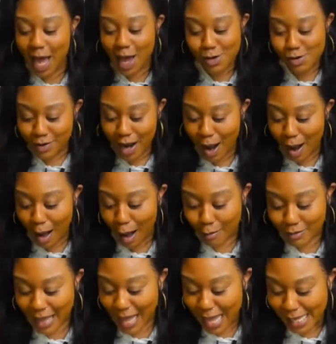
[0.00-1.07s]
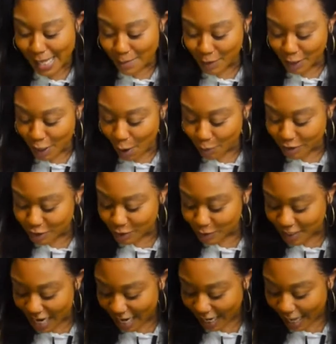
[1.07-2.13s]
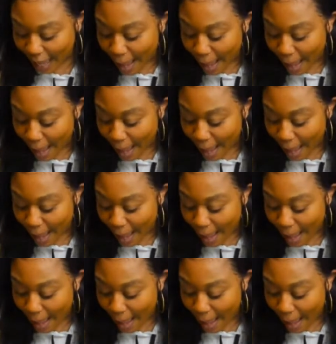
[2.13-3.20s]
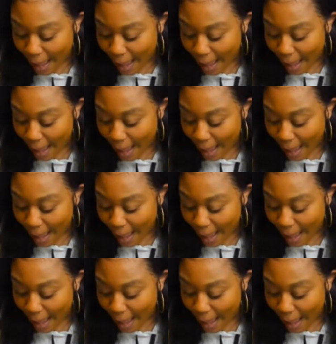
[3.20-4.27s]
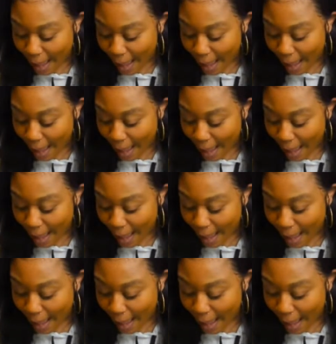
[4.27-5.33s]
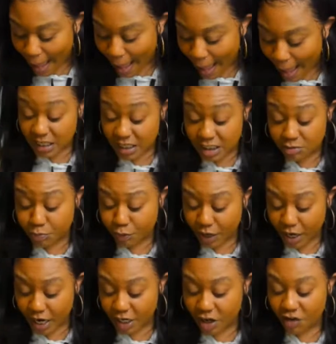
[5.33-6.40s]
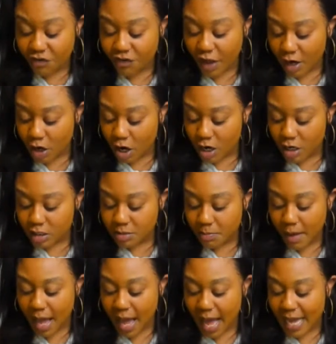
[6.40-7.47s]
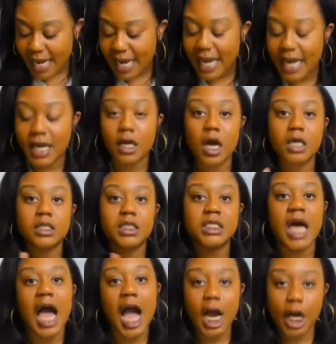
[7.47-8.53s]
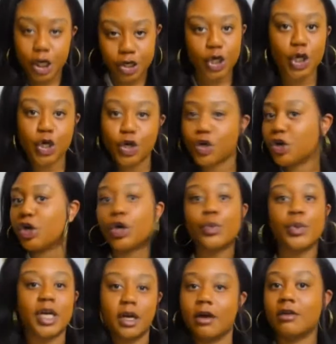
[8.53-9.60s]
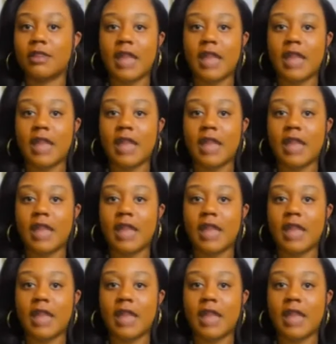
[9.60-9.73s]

I don't know, like, let me know what you think. But I love that flat iron, and I've been using this brand of flat irons my entire career.